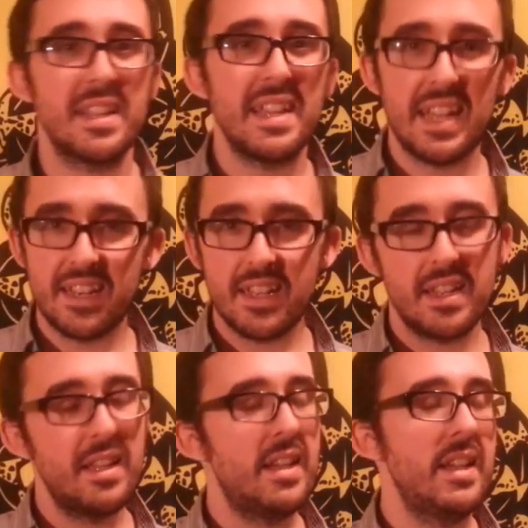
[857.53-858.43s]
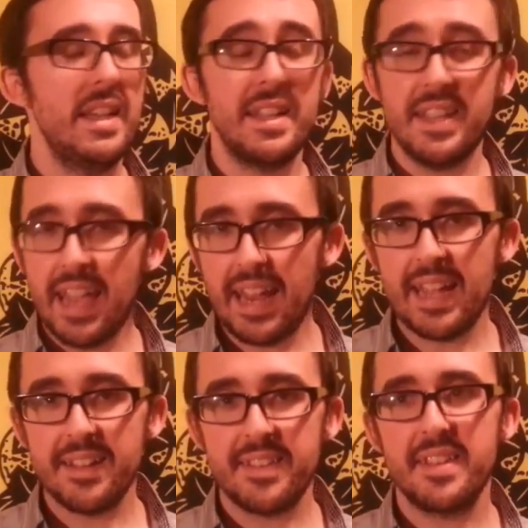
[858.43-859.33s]
Again, it
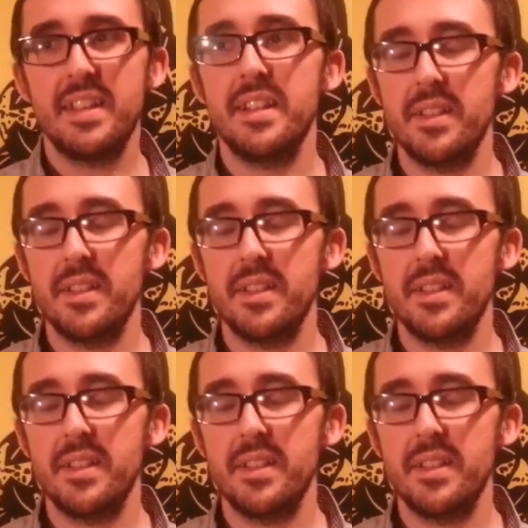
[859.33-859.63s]
can't.